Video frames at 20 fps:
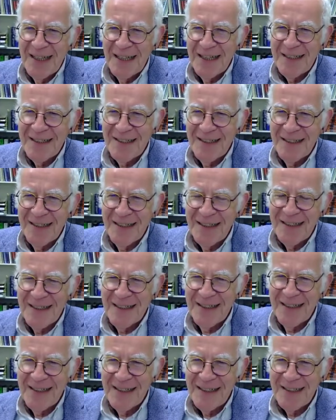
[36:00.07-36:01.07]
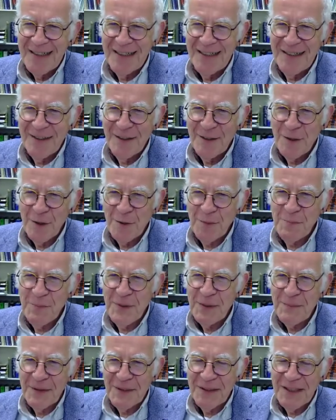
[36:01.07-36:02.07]
And young
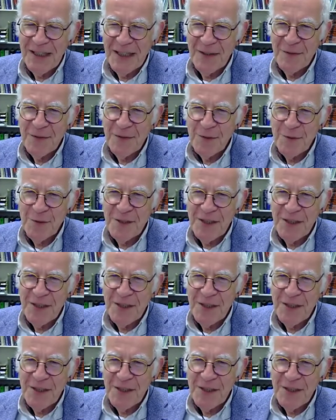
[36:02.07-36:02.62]
people have to